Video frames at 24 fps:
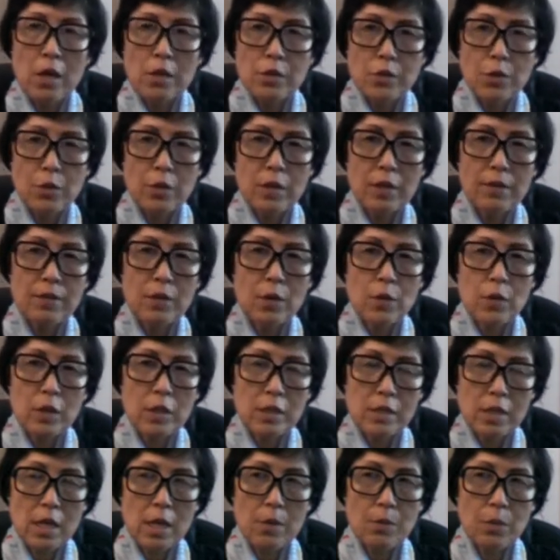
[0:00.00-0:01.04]
So give you
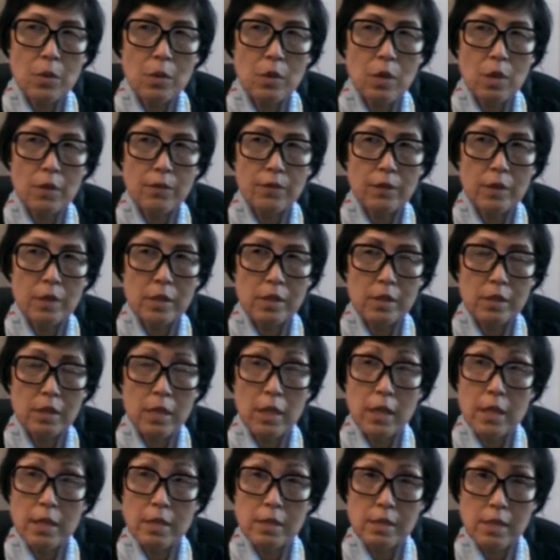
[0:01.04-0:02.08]
example of this
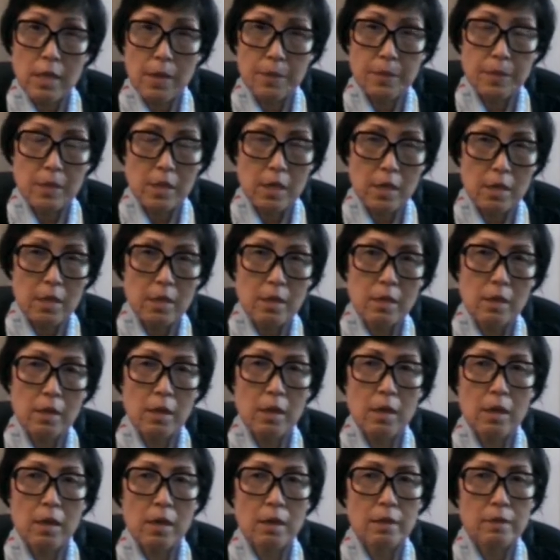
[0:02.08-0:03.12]
aseptic
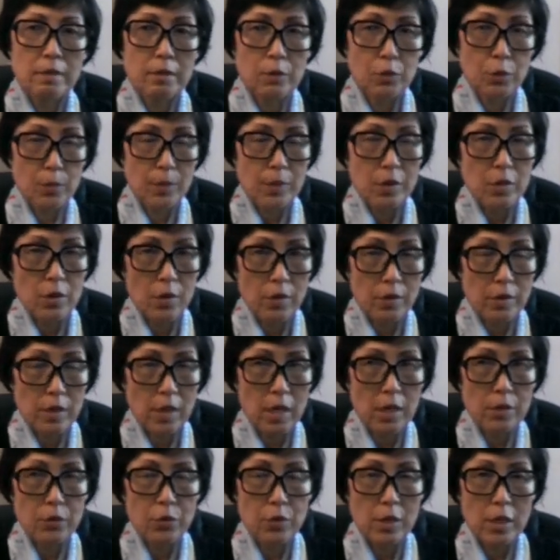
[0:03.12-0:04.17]
uh, rheumatoid
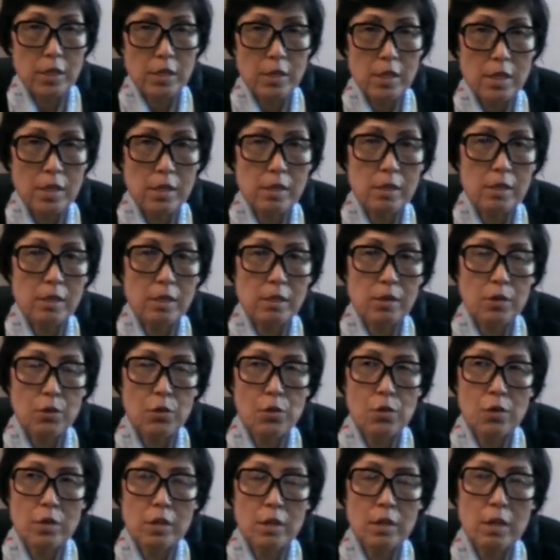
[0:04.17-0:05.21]
arthritis
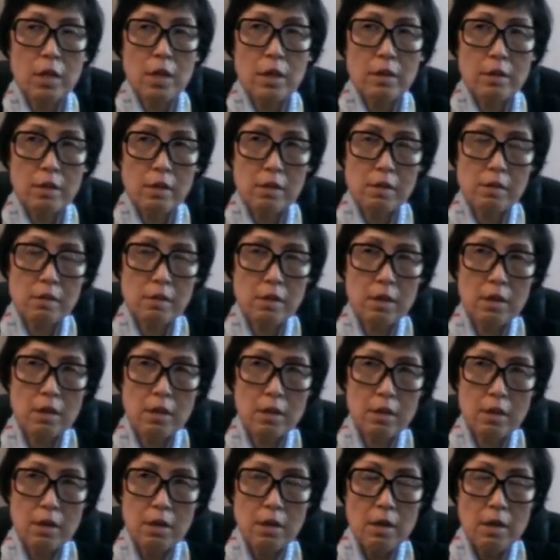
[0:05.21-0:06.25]
or there's a,
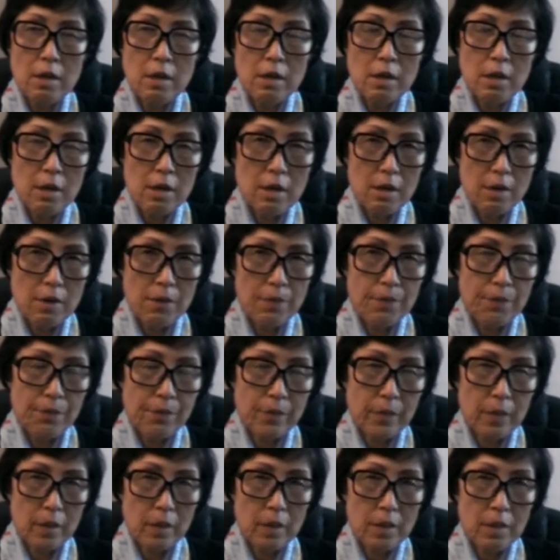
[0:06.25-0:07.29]
um,
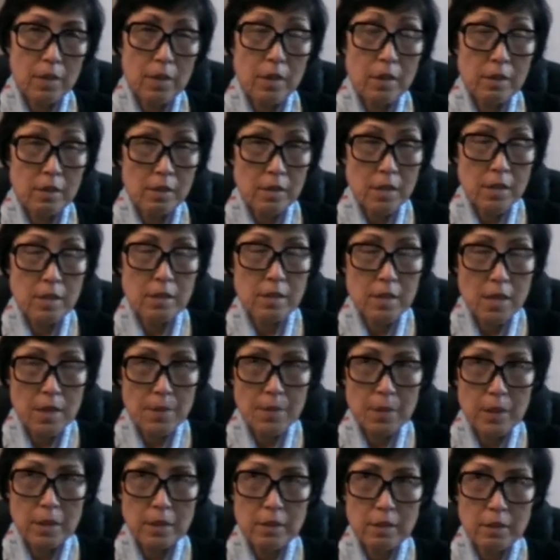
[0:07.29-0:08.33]
a
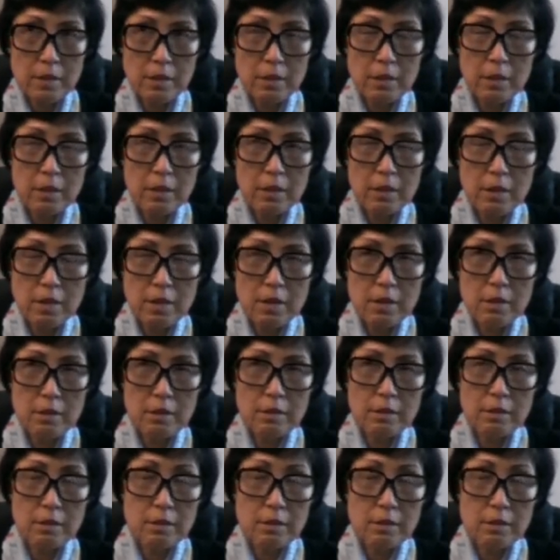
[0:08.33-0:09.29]
systemic uh, uh,